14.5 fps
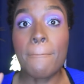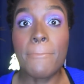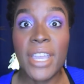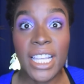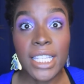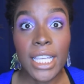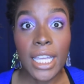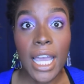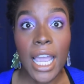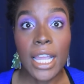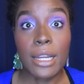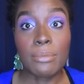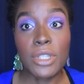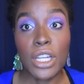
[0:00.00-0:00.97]
Big ticket
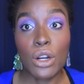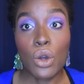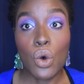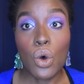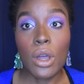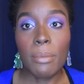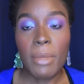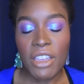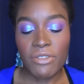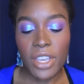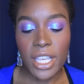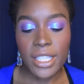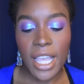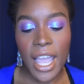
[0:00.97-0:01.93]
items that are on my
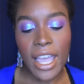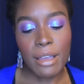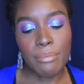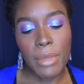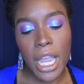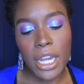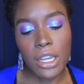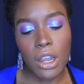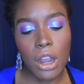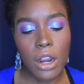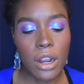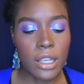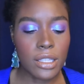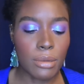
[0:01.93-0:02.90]
face. I have my
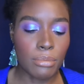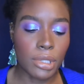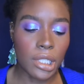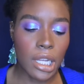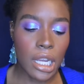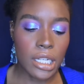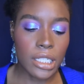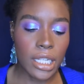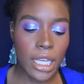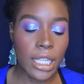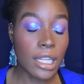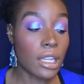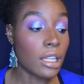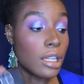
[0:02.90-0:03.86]
NARS blush
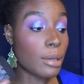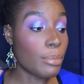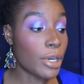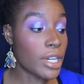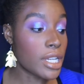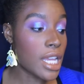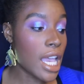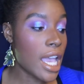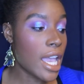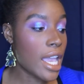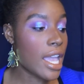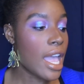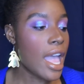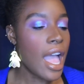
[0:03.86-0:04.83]
in
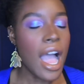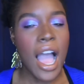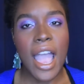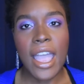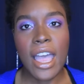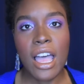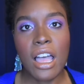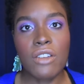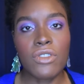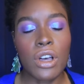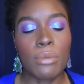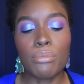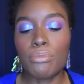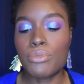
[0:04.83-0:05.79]
Liberte. I have
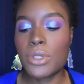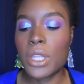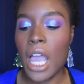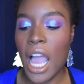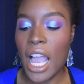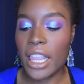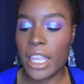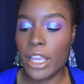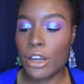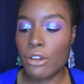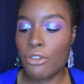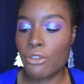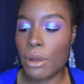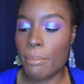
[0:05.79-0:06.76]
a
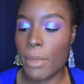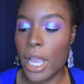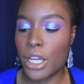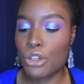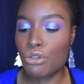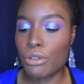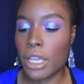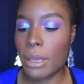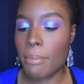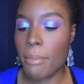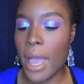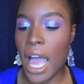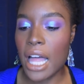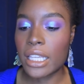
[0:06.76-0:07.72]
highlighter from my Dream
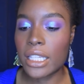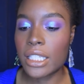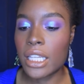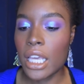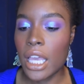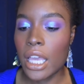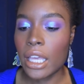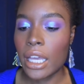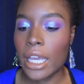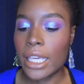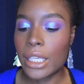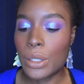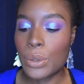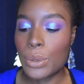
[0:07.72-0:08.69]
palette. I
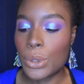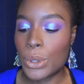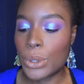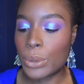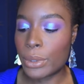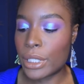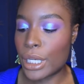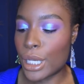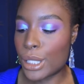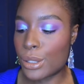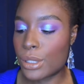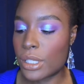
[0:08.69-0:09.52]
used Etheral.